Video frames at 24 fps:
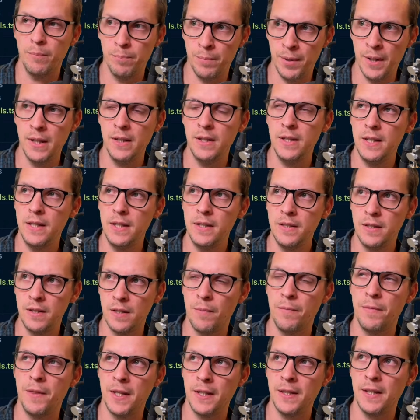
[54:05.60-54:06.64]
building
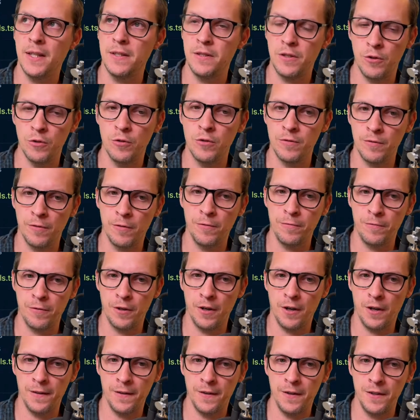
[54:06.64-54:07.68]
something that's useful for
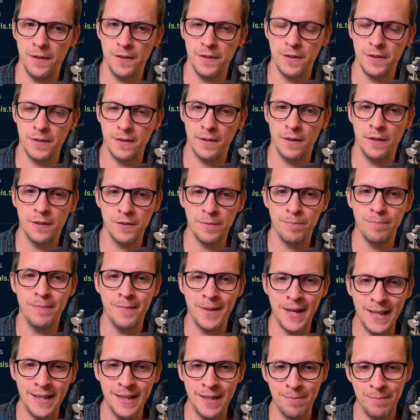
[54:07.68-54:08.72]
others, there's
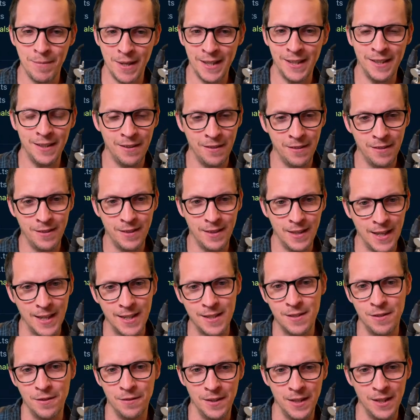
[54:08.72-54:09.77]
many
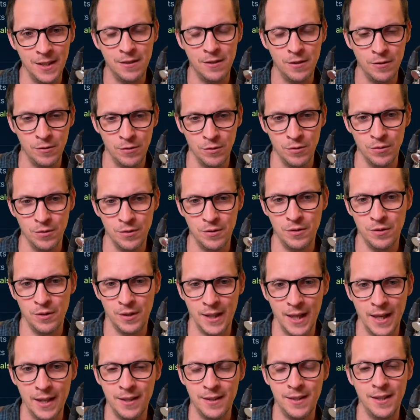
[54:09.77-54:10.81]
things you need to do to
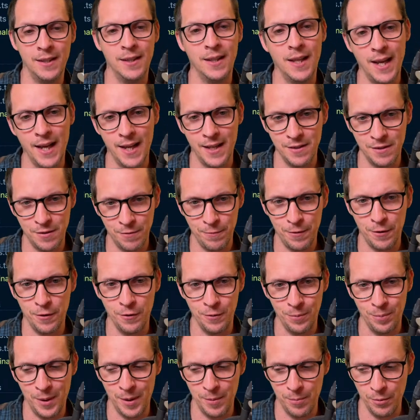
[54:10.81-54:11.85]
get it in the hands of other
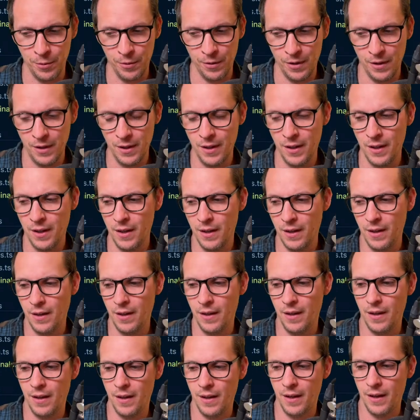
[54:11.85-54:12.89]
people.
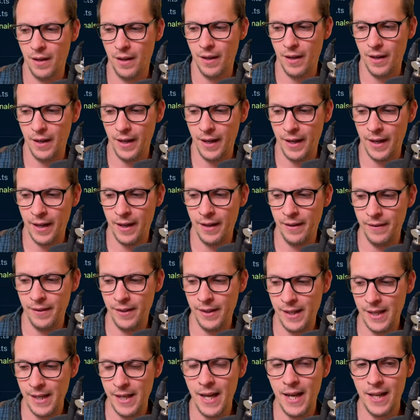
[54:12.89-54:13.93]
And
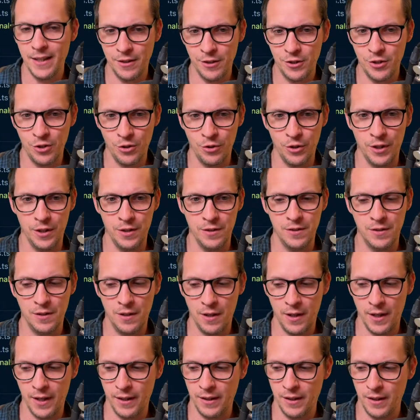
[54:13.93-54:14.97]
he had a choice,
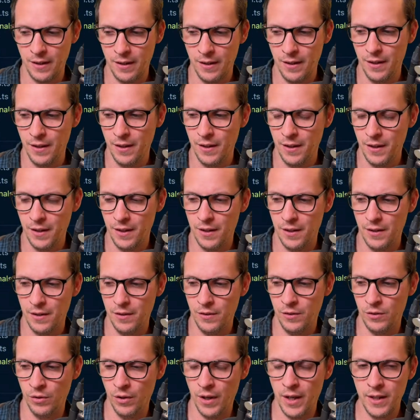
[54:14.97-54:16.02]
like,
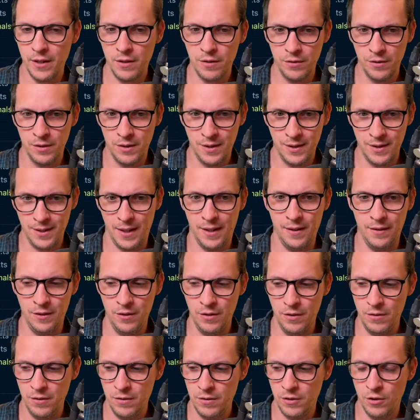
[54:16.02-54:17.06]
do I
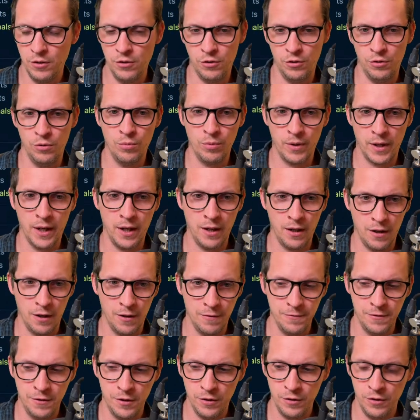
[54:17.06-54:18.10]
continue to do what I
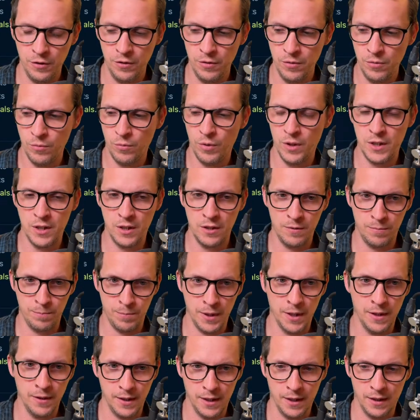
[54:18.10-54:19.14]
love to do, which is
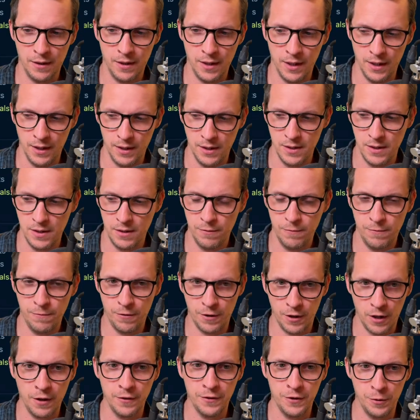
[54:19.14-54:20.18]
building things for
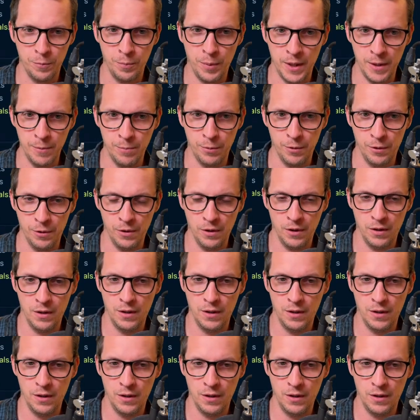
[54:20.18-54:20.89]
other people?